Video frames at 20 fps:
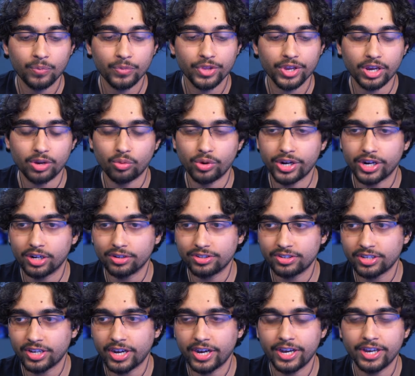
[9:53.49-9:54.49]
I went
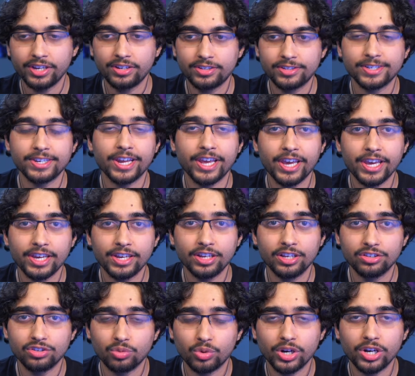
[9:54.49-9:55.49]
outside today
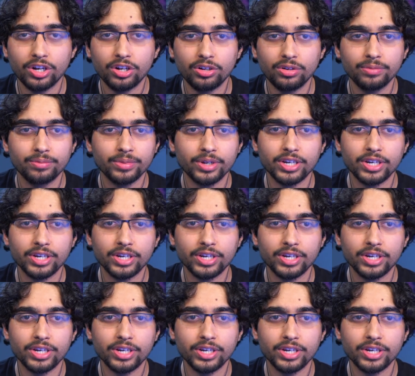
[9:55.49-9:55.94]
as well.